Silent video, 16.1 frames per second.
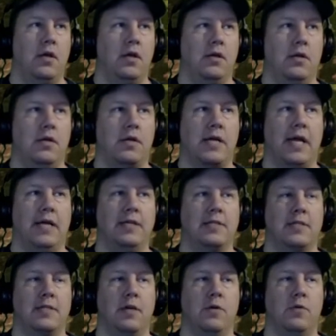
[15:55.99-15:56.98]
Okay,
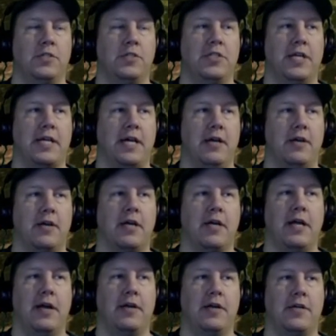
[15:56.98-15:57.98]
so we'll check out our
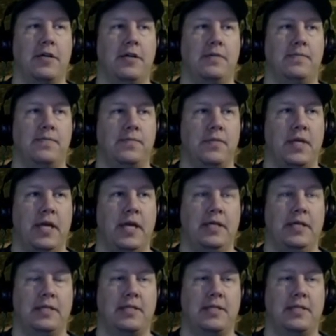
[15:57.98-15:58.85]
character and